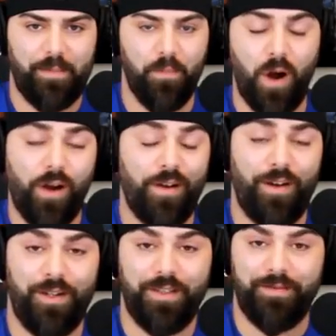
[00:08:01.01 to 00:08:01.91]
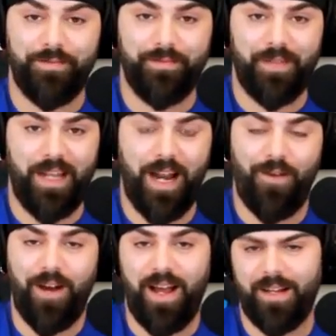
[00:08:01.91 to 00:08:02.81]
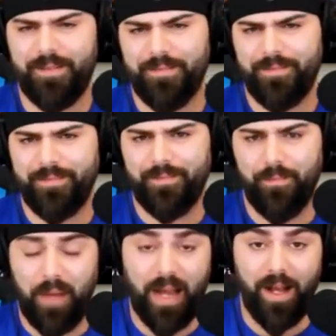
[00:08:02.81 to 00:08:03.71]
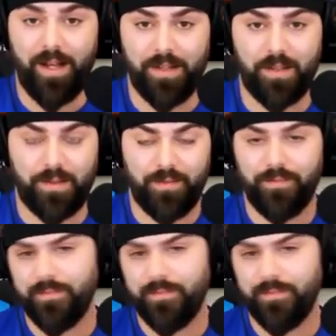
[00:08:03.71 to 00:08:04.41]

murdered in Iraq by us?